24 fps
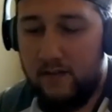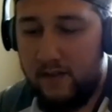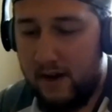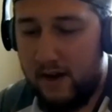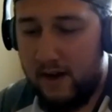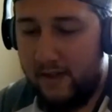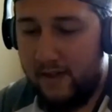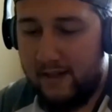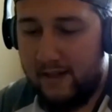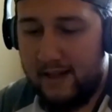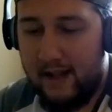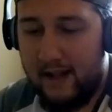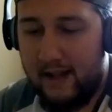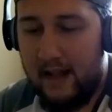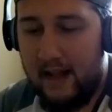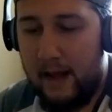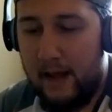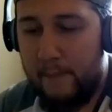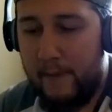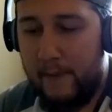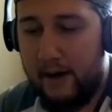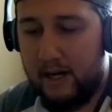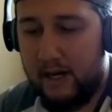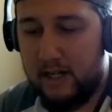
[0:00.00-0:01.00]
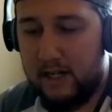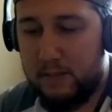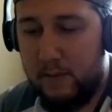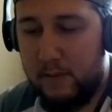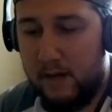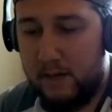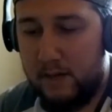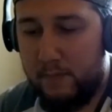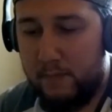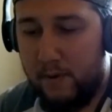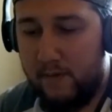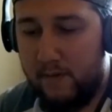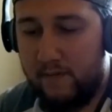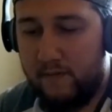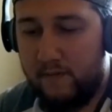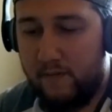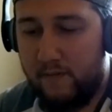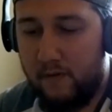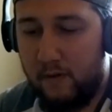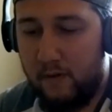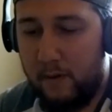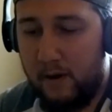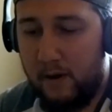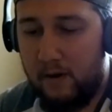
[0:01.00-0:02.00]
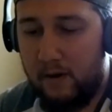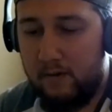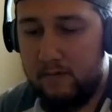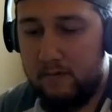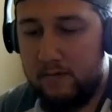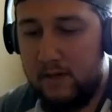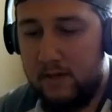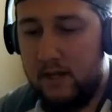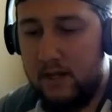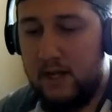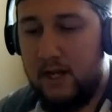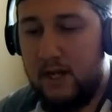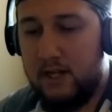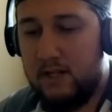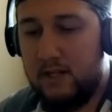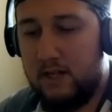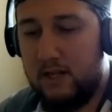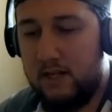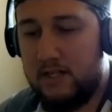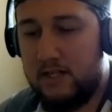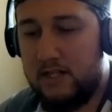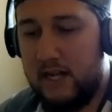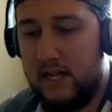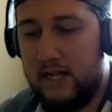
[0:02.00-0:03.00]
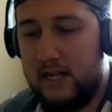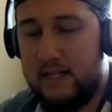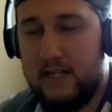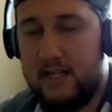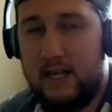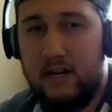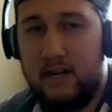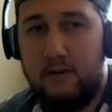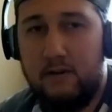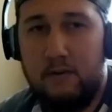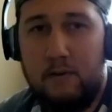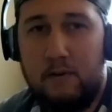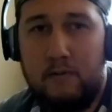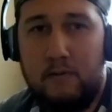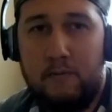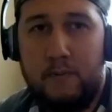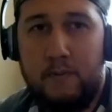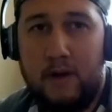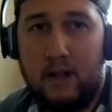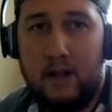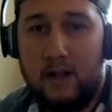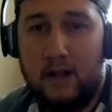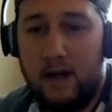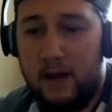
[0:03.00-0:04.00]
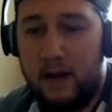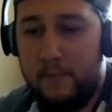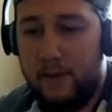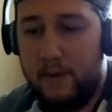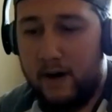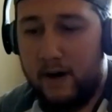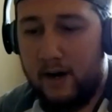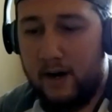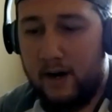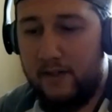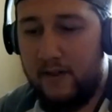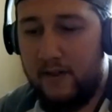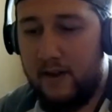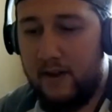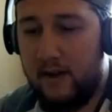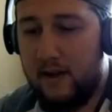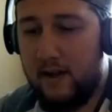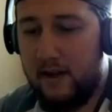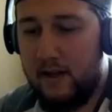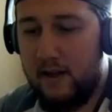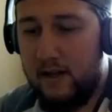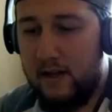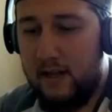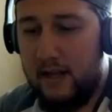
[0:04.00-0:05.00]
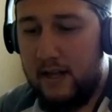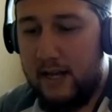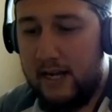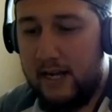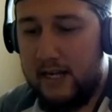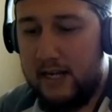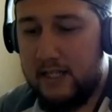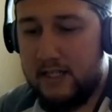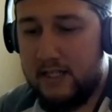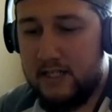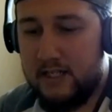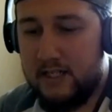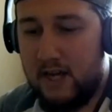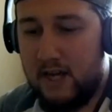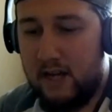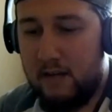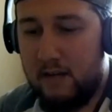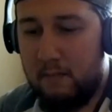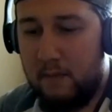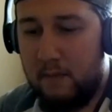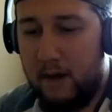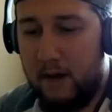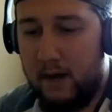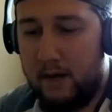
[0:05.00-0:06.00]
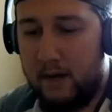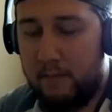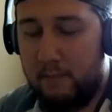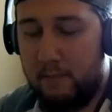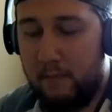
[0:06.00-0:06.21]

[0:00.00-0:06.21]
I think that linebacker spot's perfect for him on the state side of your run with being a linebacker. I think he's a solid Mike.